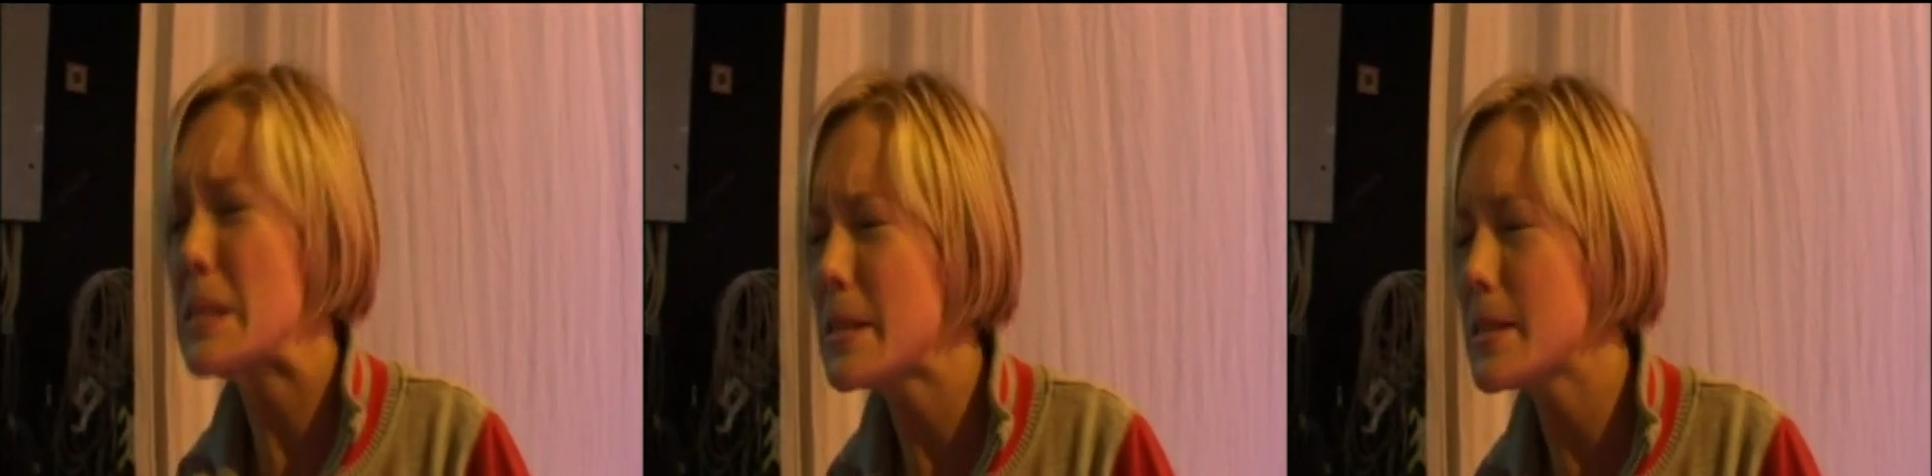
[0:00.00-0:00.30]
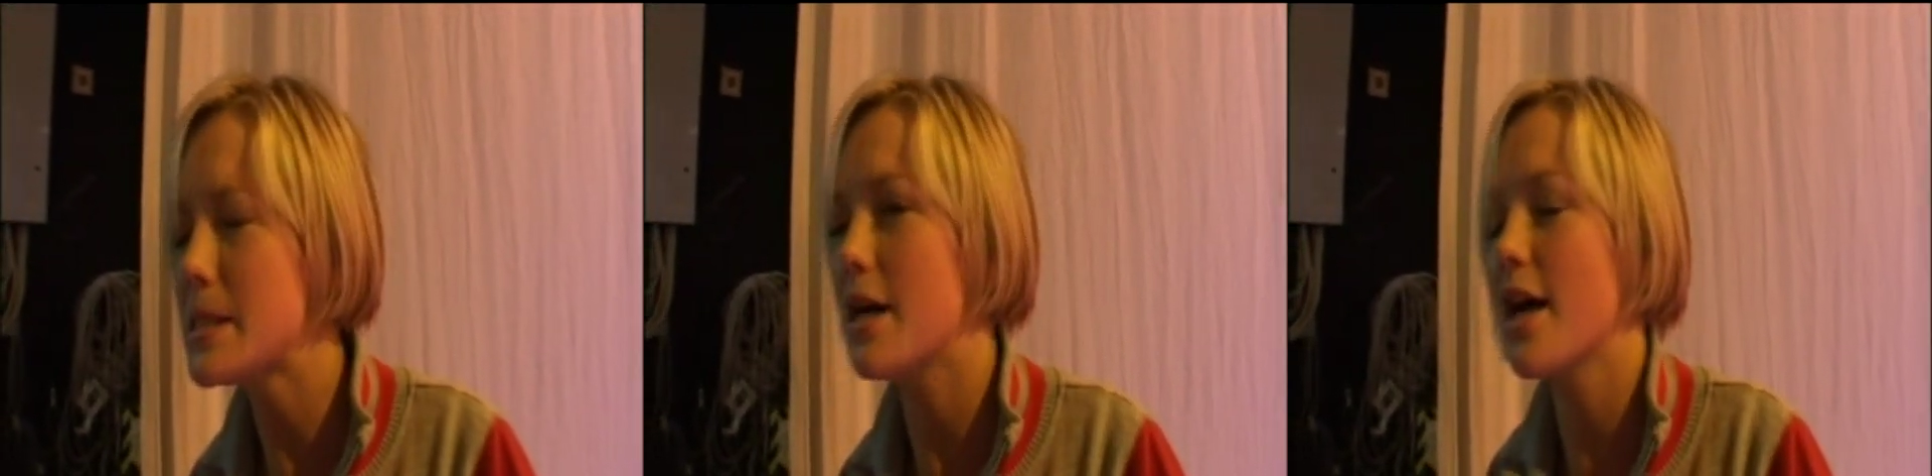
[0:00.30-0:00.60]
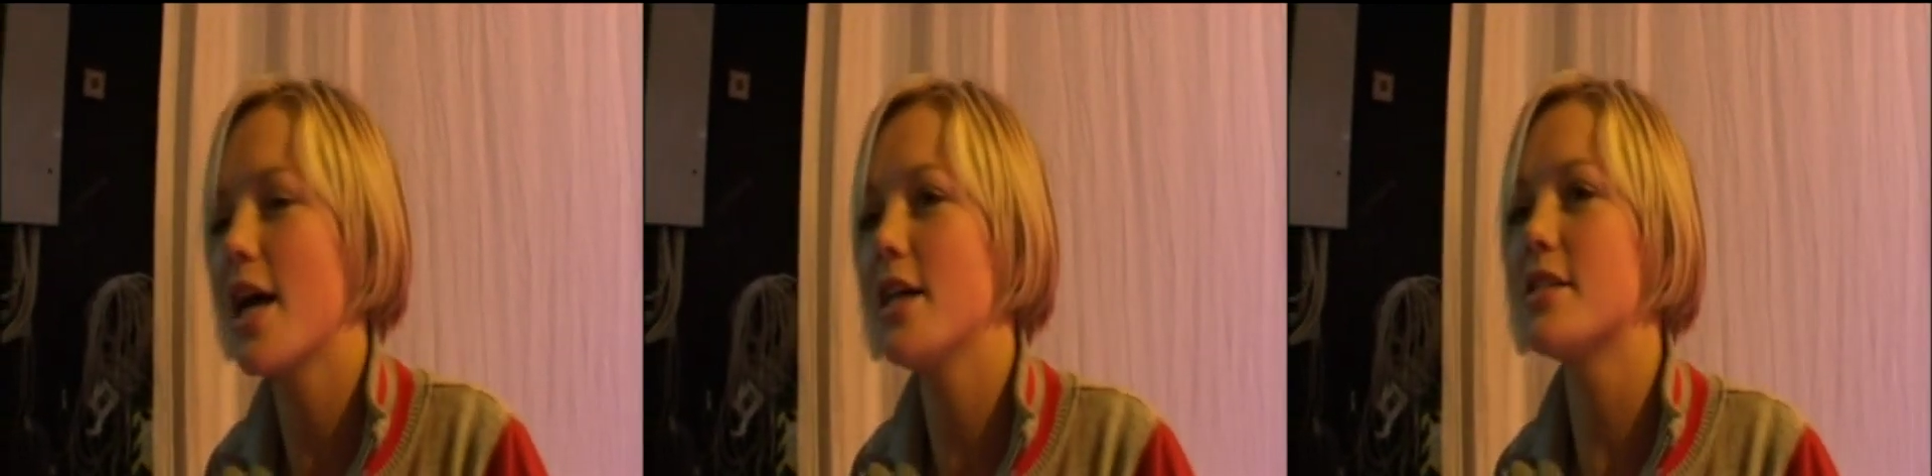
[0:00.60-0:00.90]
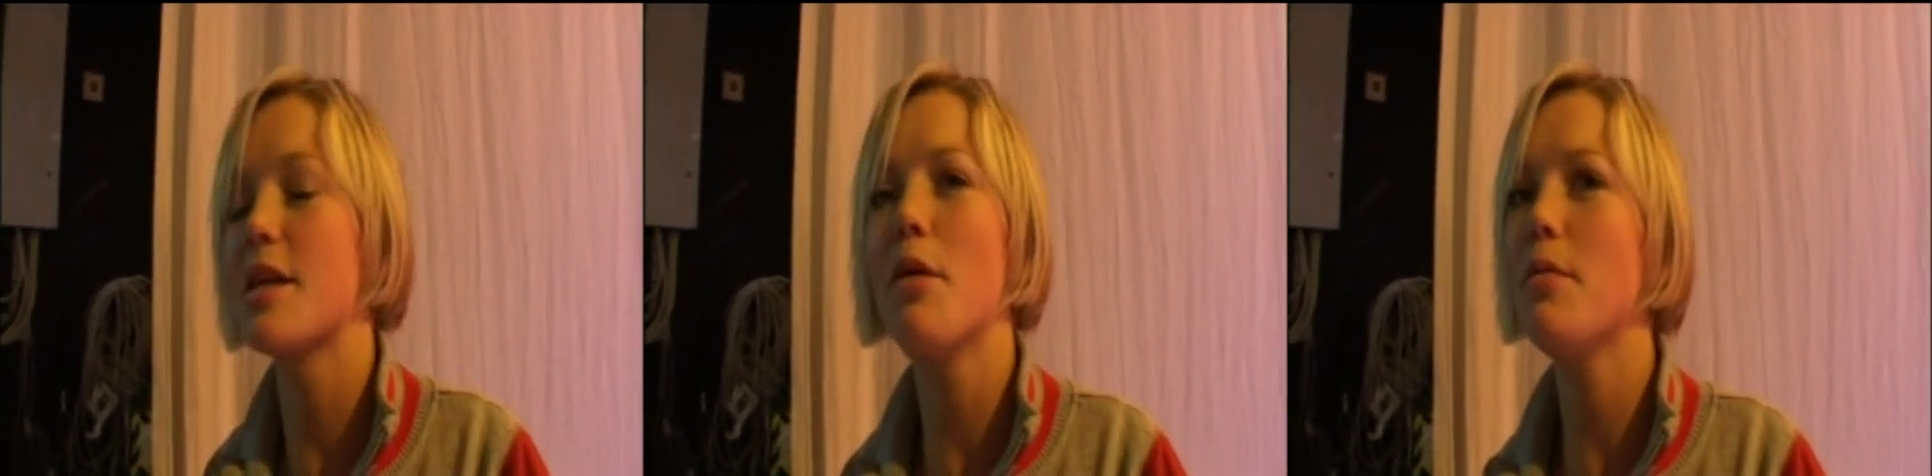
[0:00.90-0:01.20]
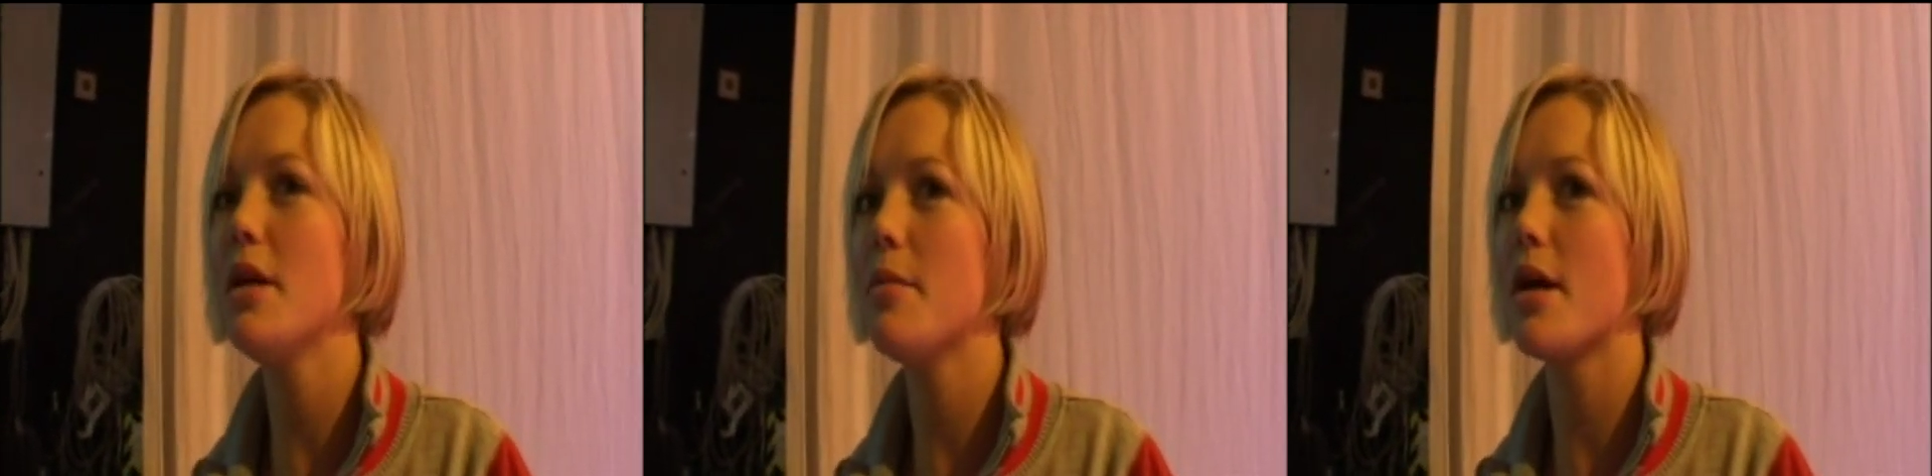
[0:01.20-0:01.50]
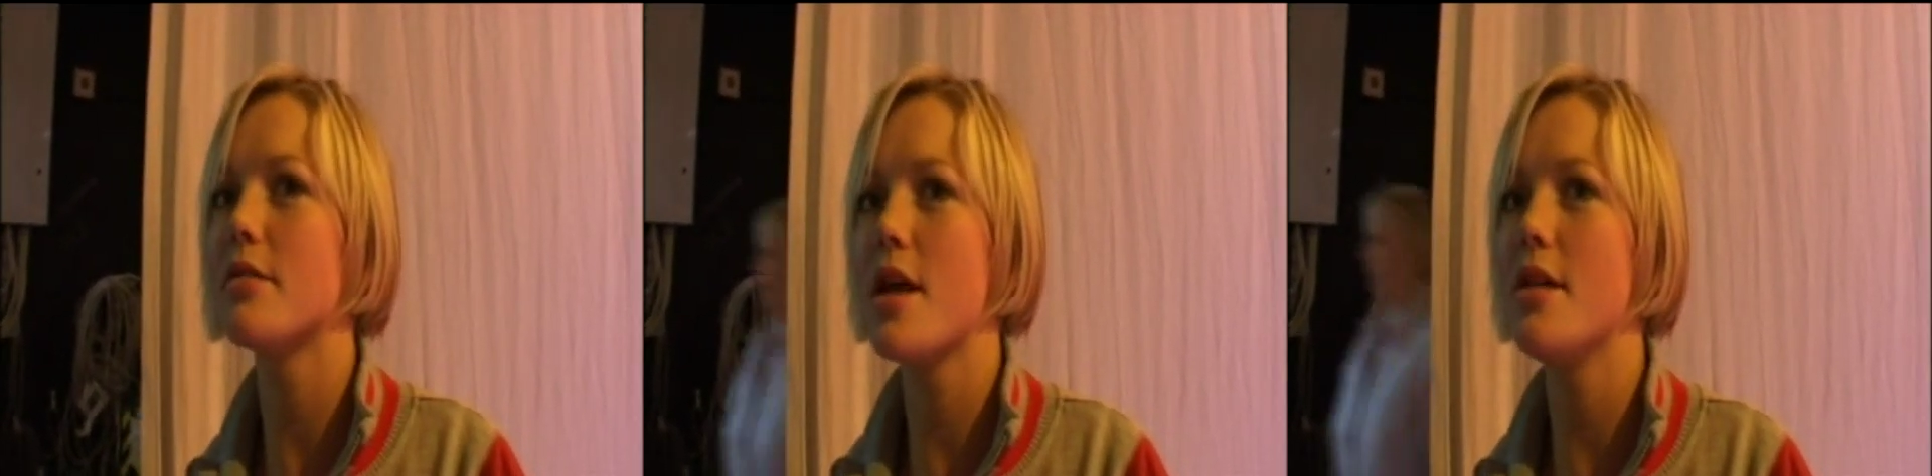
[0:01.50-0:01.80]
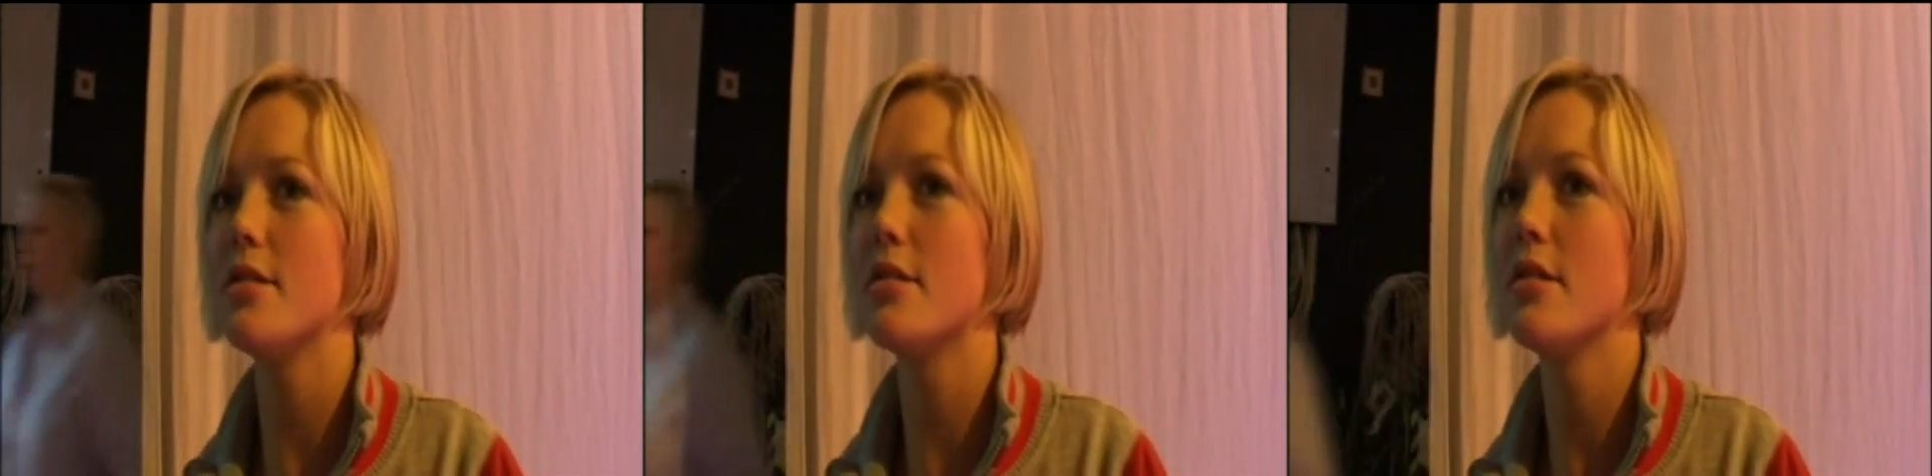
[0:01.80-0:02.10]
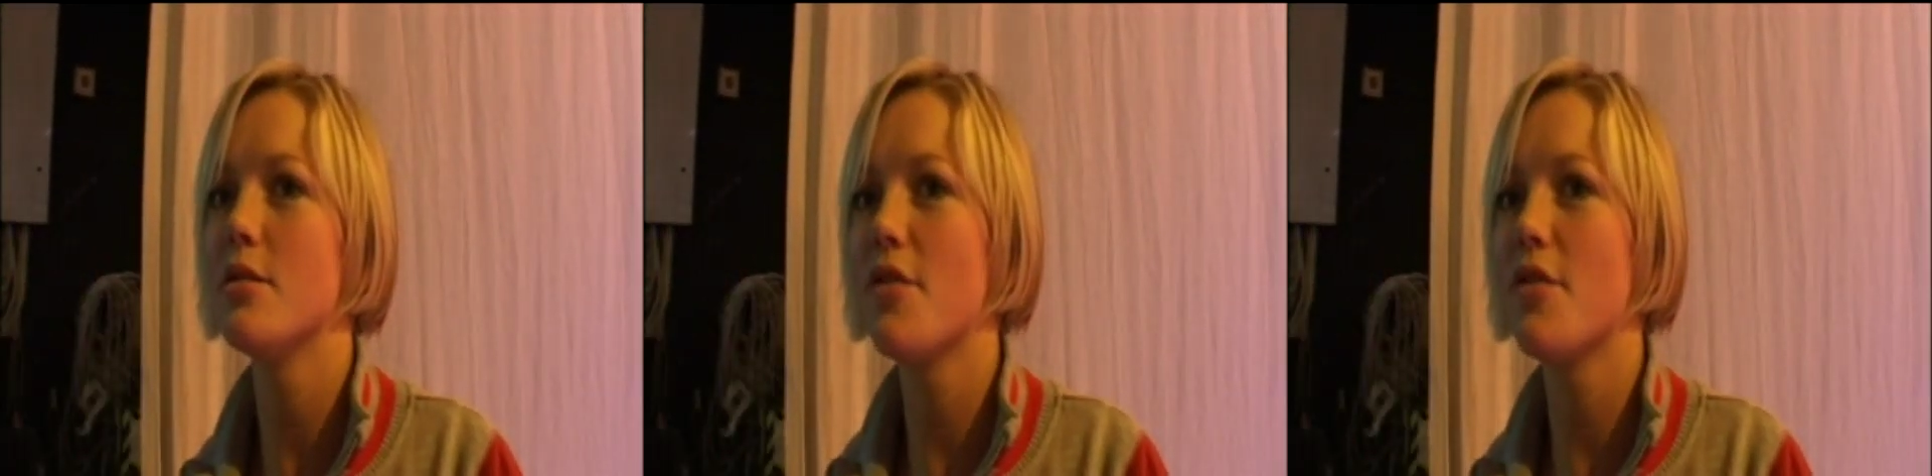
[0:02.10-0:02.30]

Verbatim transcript: Oh, I hate. So probably about ten.